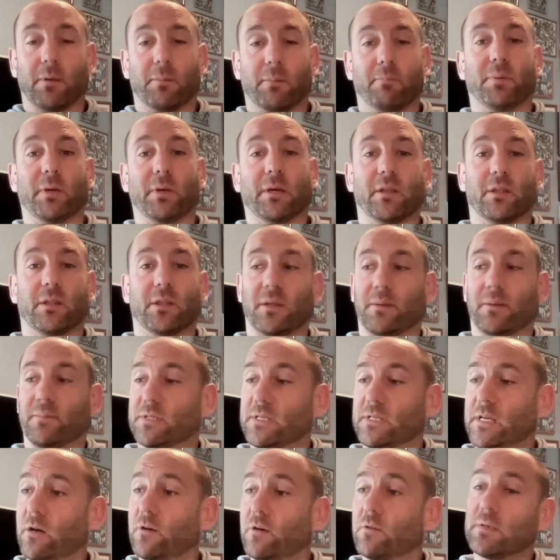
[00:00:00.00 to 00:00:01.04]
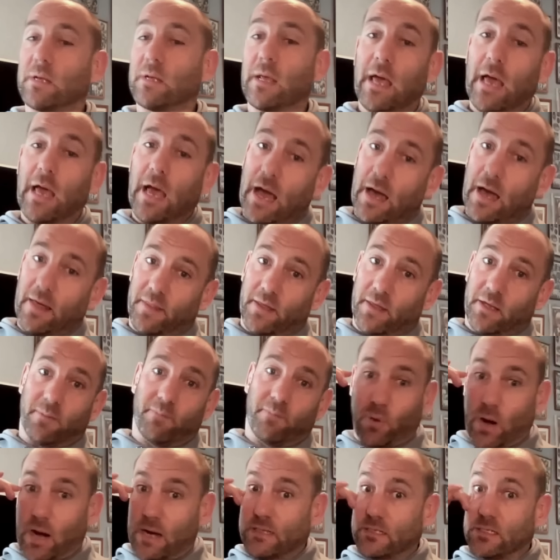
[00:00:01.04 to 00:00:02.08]
bigger than themselves, and that a
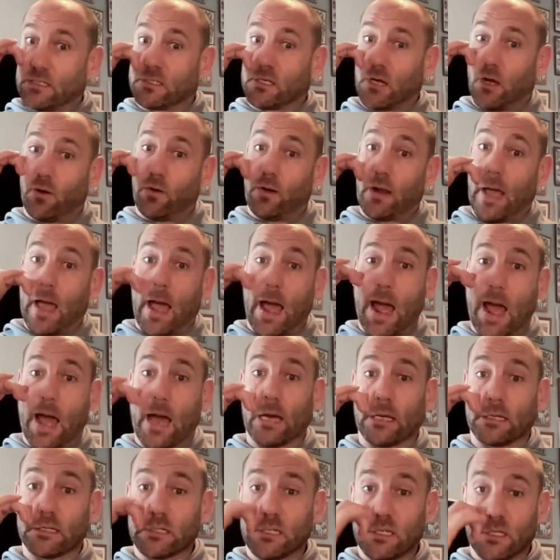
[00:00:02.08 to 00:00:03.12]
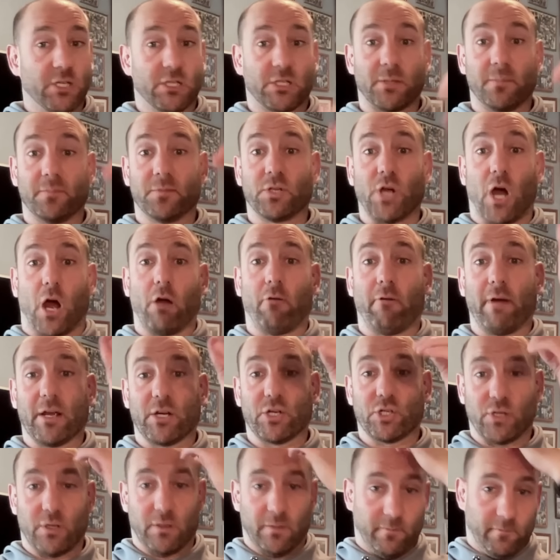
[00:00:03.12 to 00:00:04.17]
practice owner has some
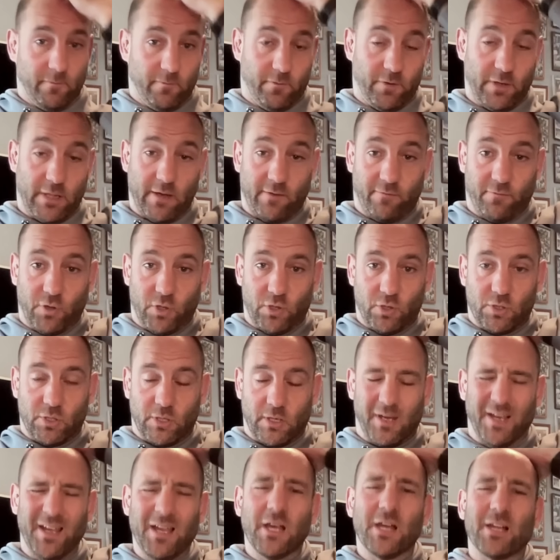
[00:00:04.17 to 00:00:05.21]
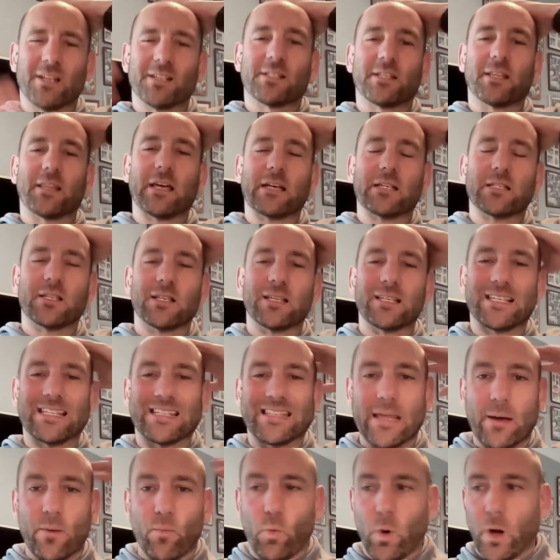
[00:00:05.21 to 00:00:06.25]
direction for their future. So that's
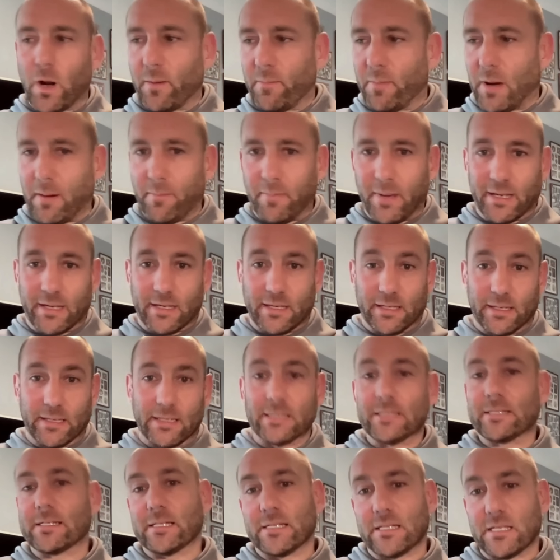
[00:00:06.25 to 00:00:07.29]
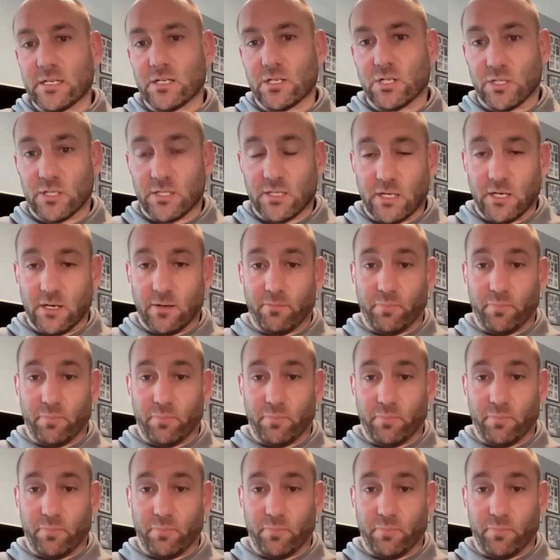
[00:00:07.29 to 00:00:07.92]
step one about making decisions in your